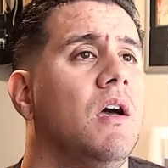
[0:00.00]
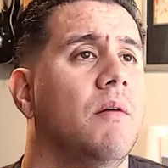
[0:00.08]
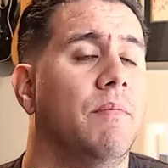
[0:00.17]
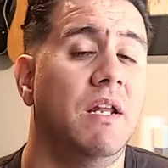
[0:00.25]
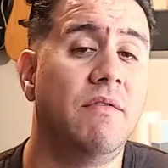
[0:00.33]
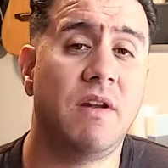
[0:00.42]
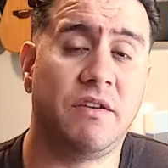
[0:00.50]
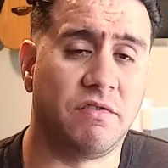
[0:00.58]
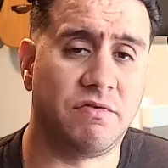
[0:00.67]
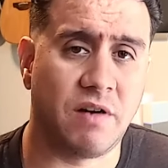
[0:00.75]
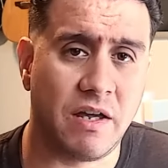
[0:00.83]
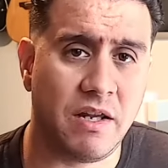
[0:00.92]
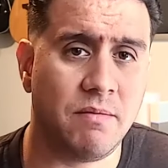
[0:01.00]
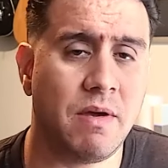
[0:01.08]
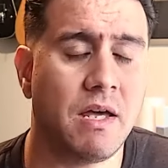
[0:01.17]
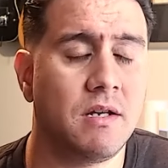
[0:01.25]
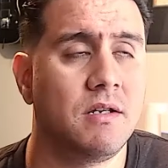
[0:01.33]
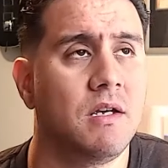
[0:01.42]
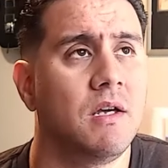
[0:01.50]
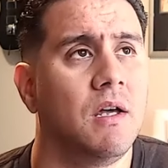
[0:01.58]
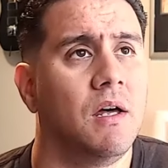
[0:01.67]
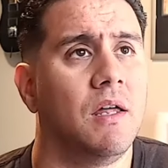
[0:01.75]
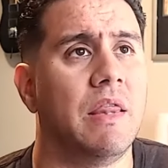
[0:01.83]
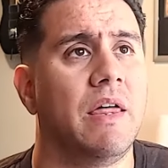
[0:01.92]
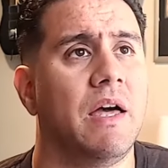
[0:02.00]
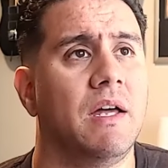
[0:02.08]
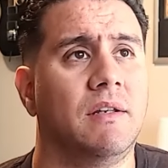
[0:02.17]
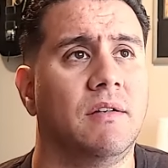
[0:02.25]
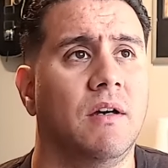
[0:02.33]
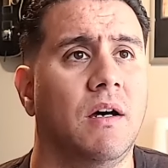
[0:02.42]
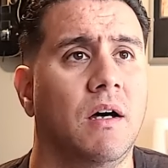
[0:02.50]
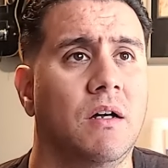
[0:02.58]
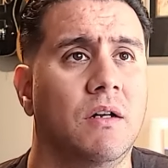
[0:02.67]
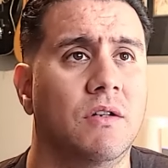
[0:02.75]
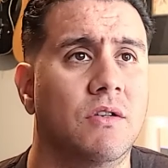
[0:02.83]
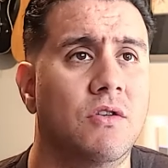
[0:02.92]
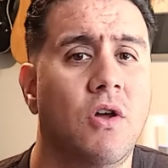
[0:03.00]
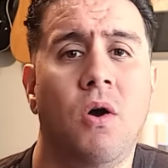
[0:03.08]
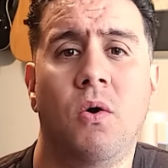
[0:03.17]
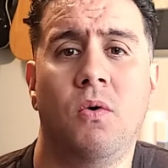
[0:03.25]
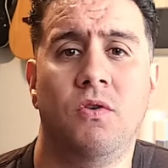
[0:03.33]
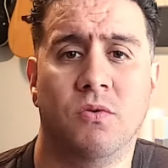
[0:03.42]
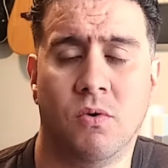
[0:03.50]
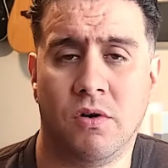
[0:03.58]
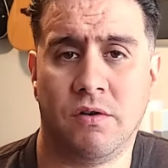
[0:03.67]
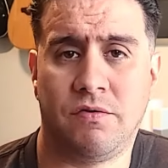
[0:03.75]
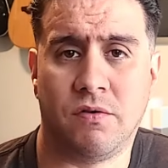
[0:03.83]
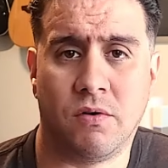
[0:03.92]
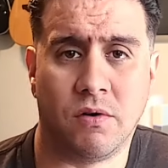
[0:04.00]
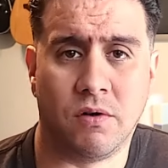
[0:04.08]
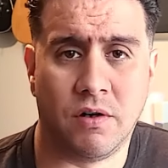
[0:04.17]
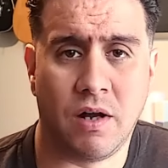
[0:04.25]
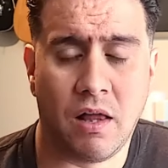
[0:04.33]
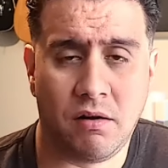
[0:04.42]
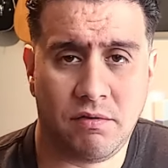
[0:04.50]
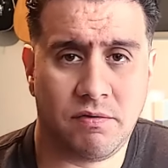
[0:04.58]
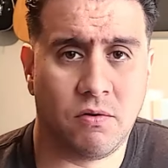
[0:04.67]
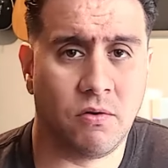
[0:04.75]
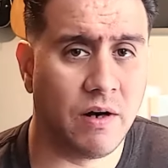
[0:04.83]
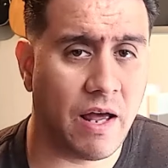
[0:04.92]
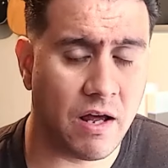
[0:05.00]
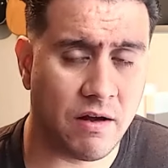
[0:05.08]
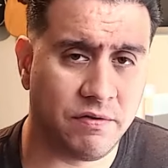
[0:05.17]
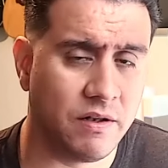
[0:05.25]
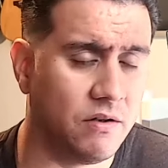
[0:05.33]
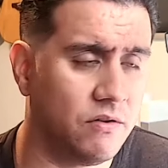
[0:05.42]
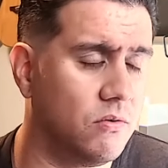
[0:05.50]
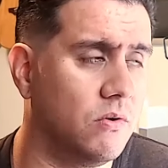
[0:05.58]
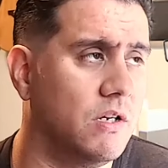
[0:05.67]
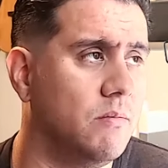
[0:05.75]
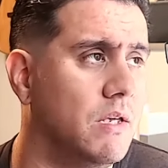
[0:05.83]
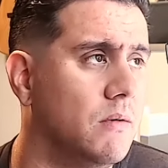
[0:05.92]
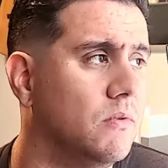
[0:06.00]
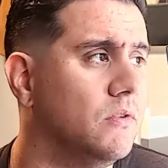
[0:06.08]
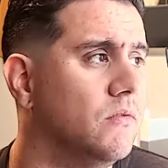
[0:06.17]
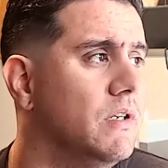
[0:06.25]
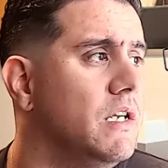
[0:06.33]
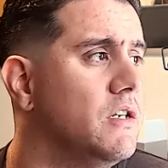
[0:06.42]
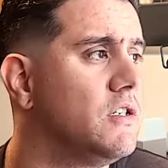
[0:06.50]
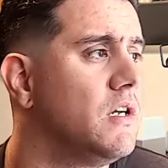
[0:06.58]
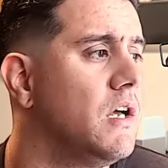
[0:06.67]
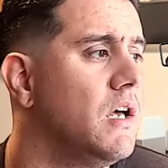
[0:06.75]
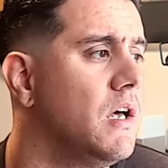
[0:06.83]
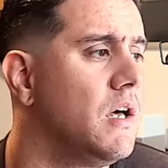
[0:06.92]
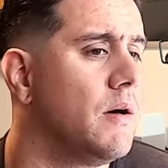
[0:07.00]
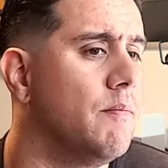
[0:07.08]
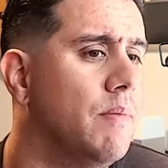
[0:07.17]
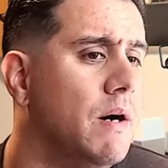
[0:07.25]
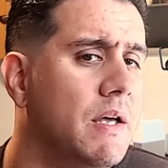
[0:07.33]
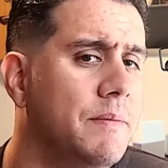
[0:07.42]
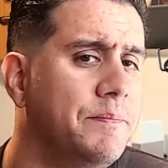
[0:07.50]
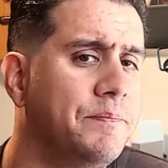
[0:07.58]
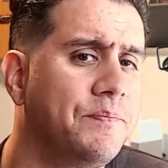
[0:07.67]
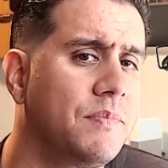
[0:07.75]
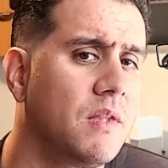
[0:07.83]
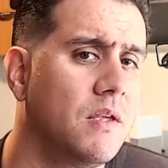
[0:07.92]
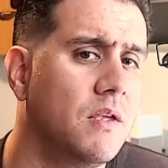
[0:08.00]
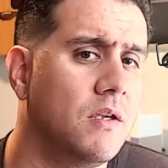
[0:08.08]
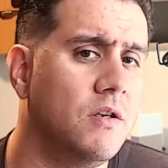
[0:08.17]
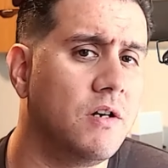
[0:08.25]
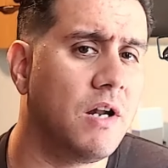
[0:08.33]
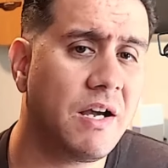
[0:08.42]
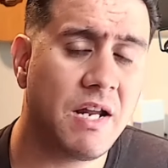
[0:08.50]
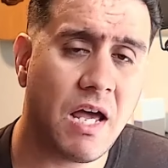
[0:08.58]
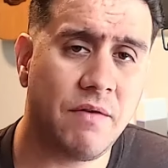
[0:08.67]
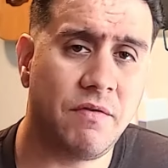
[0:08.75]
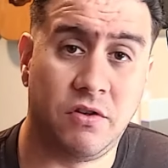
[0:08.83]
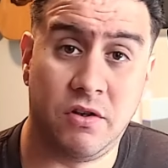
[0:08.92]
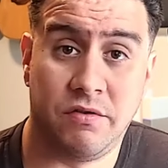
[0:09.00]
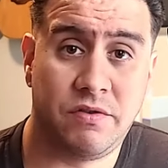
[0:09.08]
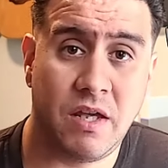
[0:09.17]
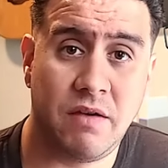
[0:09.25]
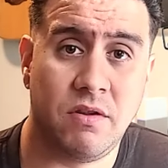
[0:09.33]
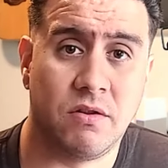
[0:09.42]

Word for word: but even as a fighting man, that uh, no dwarf or elf or halfling is going to be able to reach. But you're not going to have as good of saving